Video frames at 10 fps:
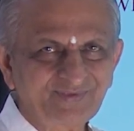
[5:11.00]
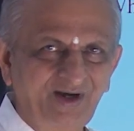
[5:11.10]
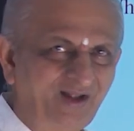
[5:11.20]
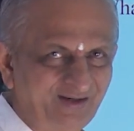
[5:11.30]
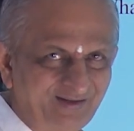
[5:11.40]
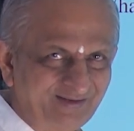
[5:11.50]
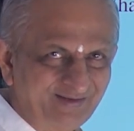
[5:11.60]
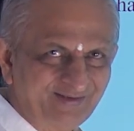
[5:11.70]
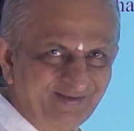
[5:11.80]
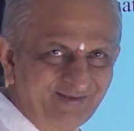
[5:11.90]
All.
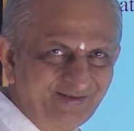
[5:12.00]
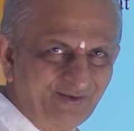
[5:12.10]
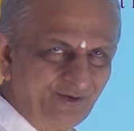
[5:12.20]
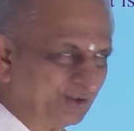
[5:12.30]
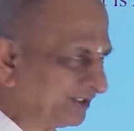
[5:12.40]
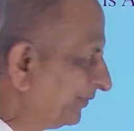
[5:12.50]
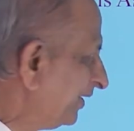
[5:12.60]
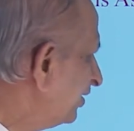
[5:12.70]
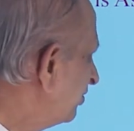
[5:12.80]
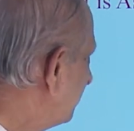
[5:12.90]
Okay,
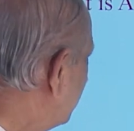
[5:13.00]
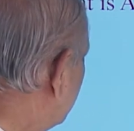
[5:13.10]
very good.